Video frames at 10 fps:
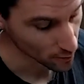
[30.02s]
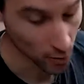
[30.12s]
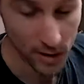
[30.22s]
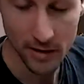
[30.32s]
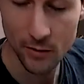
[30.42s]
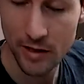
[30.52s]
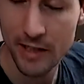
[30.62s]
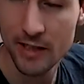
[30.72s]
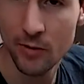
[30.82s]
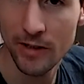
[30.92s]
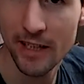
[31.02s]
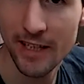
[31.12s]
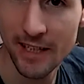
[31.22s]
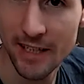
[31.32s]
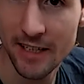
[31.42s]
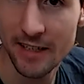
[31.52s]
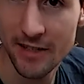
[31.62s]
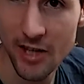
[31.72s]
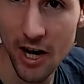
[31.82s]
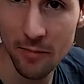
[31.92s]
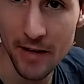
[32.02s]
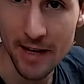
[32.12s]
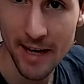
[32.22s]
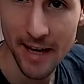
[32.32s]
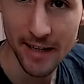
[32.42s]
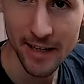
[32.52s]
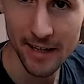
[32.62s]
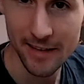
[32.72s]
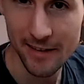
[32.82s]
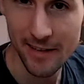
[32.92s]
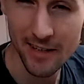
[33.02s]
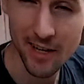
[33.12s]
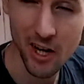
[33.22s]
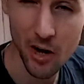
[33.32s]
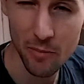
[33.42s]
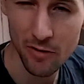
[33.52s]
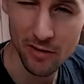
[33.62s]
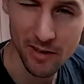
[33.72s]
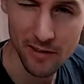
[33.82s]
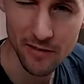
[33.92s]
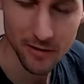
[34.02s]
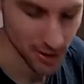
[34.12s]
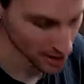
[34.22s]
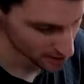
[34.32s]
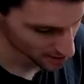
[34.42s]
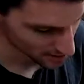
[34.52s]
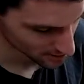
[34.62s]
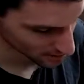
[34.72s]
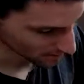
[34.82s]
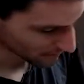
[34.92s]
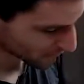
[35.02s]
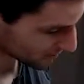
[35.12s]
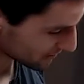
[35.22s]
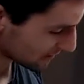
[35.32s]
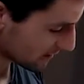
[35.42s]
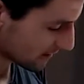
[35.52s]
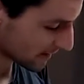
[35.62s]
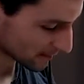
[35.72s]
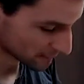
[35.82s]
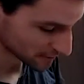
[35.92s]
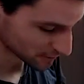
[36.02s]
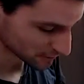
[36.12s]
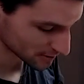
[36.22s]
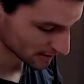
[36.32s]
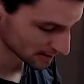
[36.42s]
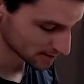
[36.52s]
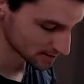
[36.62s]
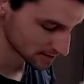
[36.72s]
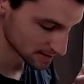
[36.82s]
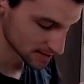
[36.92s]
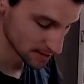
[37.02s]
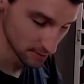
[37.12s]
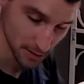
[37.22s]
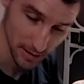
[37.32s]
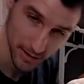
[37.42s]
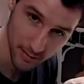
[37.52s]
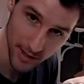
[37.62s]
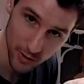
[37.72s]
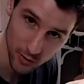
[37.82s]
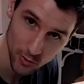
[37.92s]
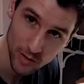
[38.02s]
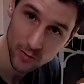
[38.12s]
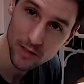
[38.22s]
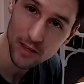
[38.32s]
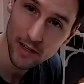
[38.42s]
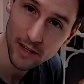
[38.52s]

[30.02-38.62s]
what is one that he did in his shop, and I did a couple of changes. So I put air filters like this instead of building my own one with